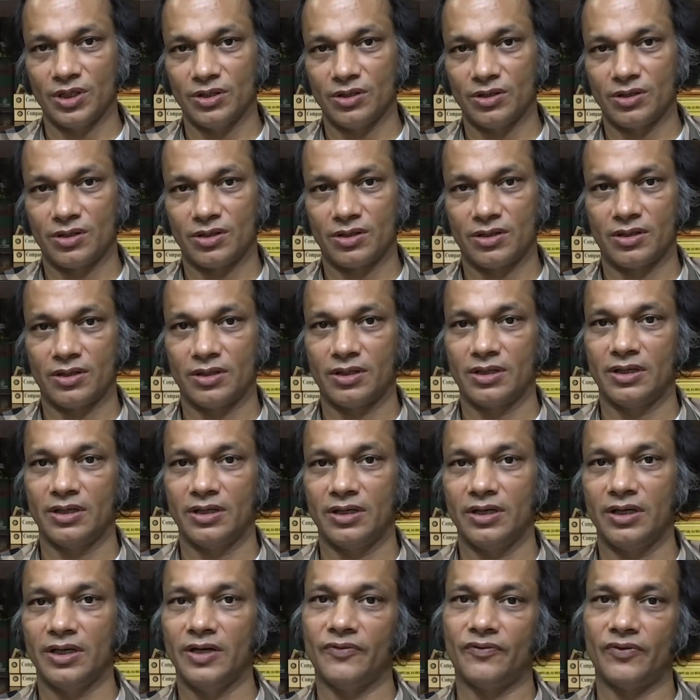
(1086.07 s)
these
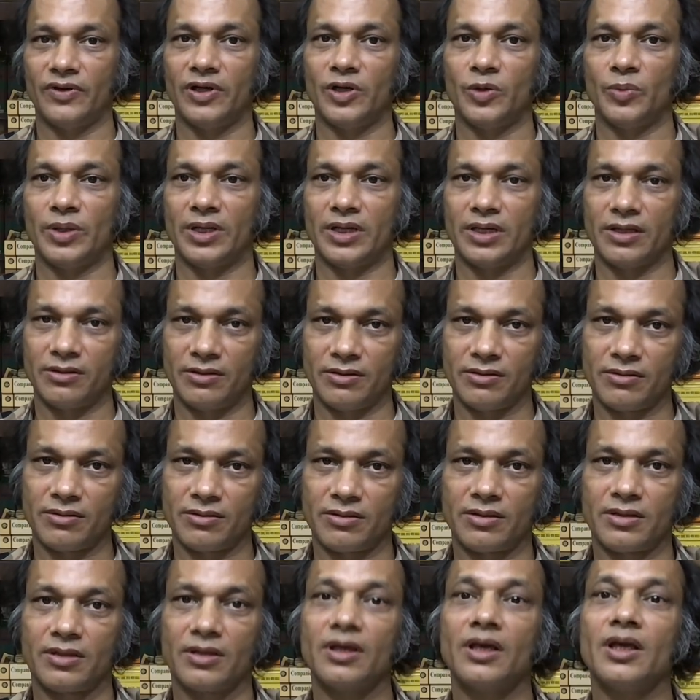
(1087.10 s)
different
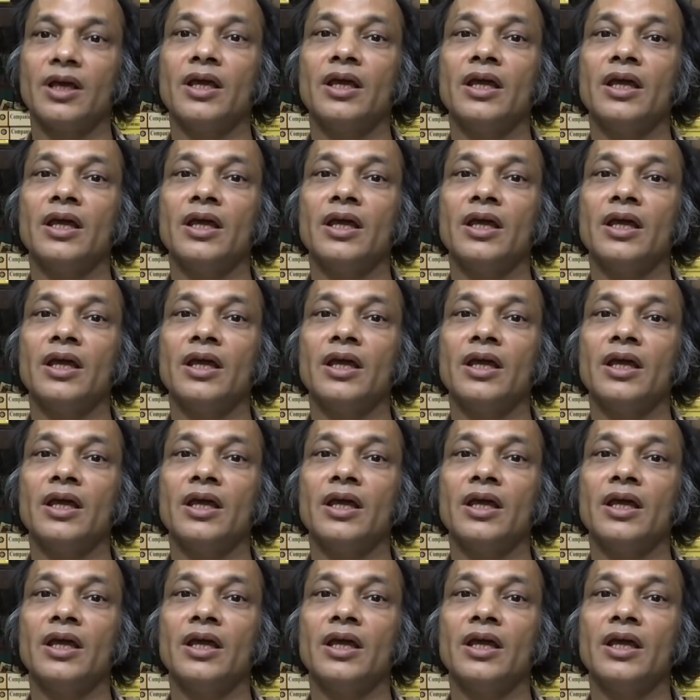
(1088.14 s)
witnesses,